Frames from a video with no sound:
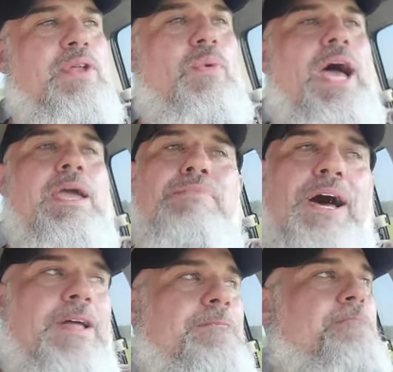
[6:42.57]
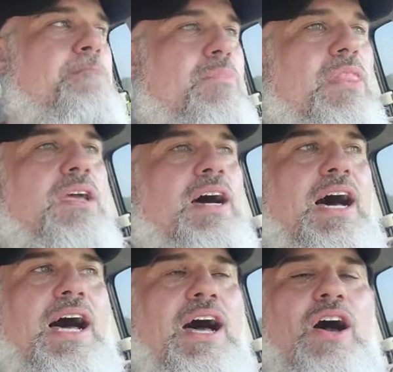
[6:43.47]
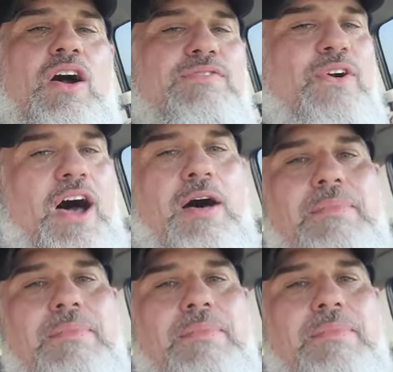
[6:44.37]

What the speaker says: midway, but overall,